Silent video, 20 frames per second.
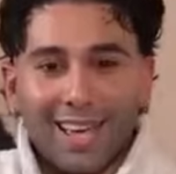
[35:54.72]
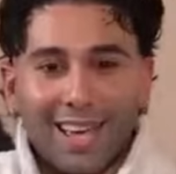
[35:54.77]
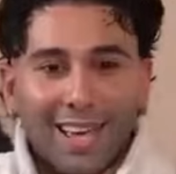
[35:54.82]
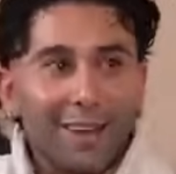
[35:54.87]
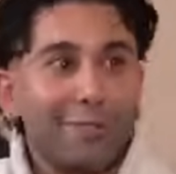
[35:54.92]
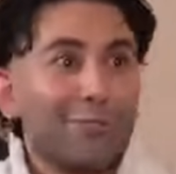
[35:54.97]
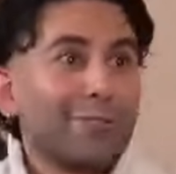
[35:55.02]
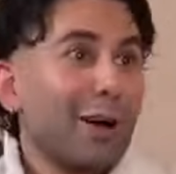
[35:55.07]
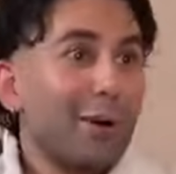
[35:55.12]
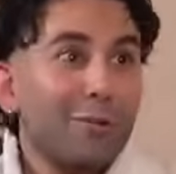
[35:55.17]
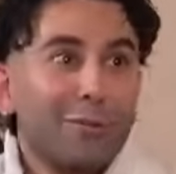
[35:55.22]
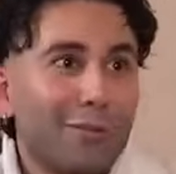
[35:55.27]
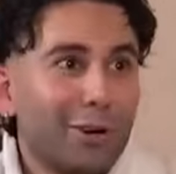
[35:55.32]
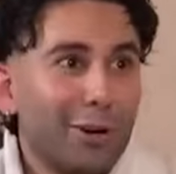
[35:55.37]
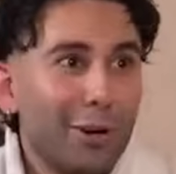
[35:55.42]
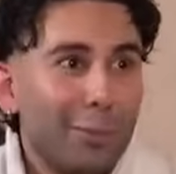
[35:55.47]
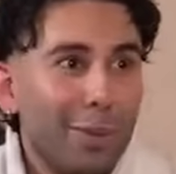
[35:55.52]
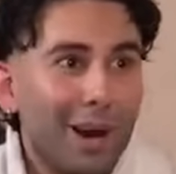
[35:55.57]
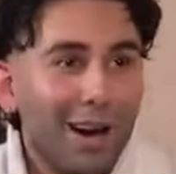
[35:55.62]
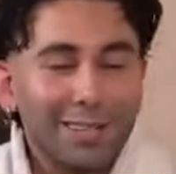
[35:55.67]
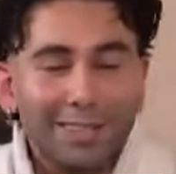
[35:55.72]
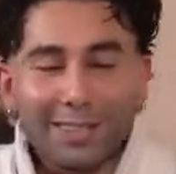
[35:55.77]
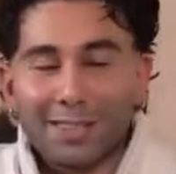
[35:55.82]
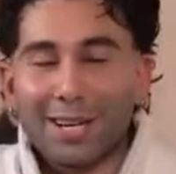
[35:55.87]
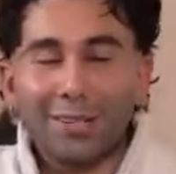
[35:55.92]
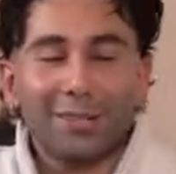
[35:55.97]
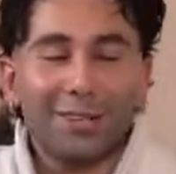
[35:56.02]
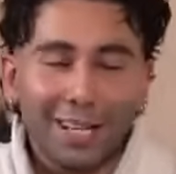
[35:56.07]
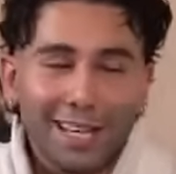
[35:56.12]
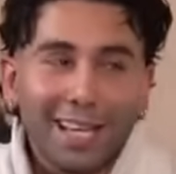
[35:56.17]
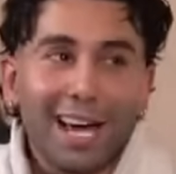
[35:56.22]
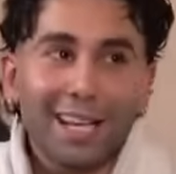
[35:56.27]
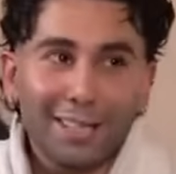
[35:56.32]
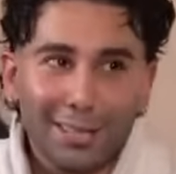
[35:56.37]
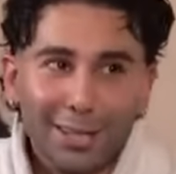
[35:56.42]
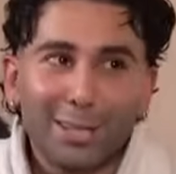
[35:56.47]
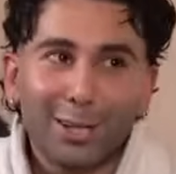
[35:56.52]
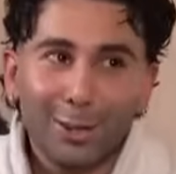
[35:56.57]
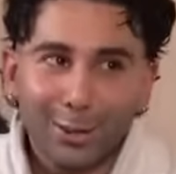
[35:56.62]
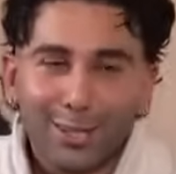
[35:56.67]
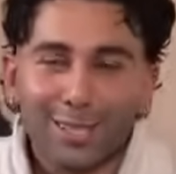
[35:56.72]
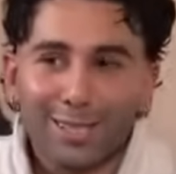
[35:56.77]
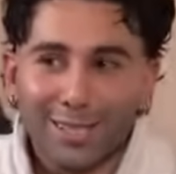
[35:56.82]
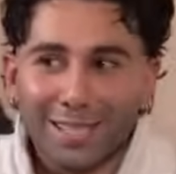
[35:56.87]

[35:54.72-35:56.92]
and I've come for her party. And I really, I did look